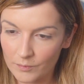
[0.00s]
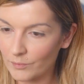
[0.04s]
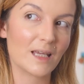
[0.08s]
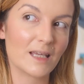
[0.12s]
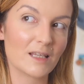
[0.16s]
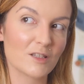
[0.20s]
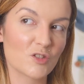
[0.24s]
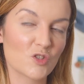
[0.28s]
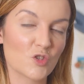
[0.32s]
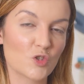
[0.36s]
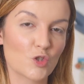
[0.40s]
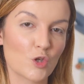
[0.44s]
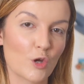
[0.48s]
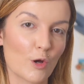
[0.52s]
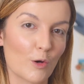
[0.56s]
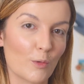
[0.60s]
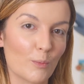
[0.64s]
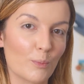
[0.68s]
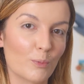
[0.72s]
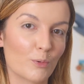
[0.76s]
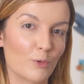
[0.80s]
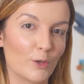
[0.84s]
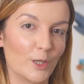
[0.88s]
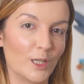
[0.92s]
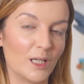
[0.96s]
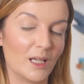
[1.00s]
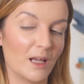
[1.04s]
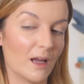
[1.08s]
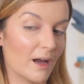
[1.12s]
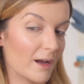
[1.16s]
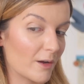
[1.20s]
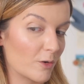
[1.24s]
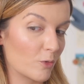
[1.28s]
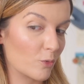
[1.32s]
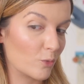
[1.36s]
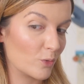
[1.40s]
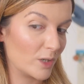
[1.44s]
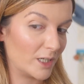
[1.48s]
It's so pretty.
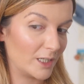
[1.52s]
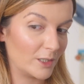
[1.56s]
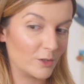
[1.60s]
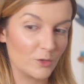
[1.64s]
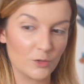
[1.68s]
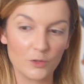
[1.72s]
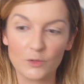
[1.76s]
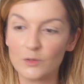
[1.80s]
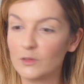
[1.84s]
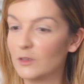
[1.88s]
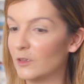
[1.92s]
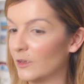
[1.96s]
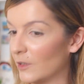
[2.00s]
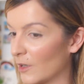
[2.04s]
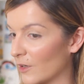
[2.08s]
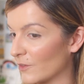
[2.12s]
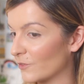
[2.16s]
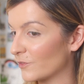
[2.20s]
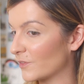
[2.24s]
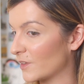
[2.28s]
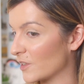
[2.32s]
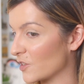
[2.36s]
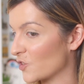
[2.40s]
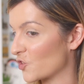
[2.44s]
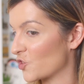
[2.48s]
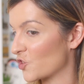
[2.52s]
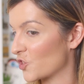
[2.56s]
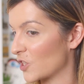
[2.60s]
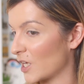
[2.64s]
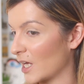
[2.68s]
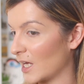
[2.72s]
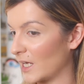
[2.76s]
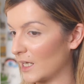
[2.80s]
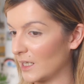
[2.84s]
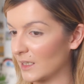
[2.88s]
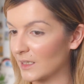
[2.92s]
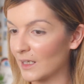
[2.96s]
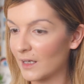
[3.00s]
I really do love this
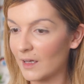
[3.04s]
shade.